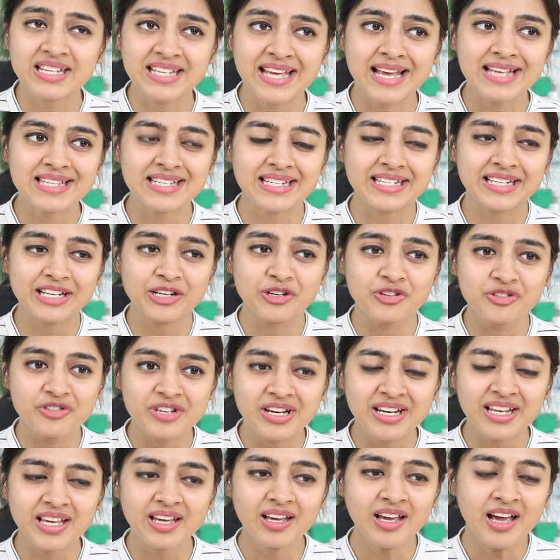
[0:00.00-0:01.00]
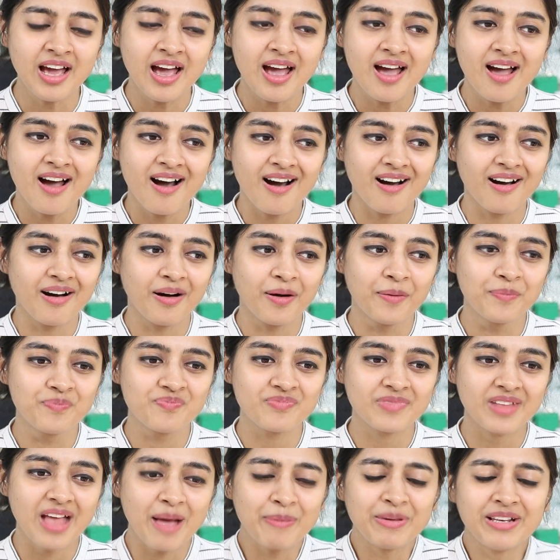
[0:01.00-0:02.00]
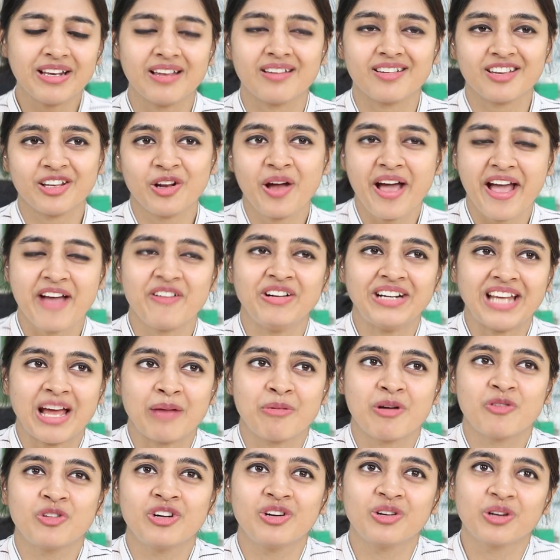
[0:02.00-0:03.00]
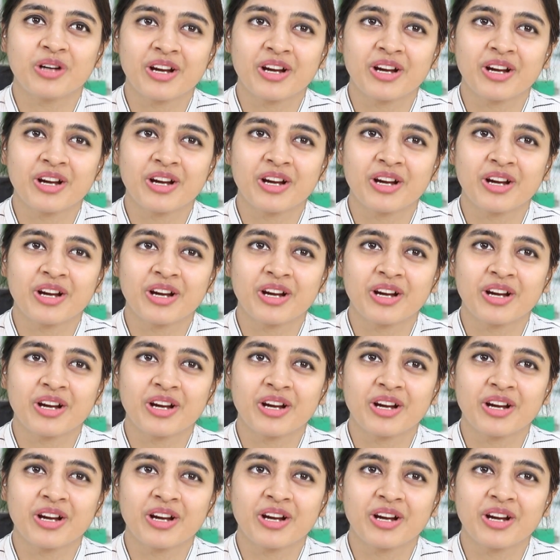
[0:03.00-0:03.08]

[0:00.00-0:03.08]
And yes, it can really, every time I would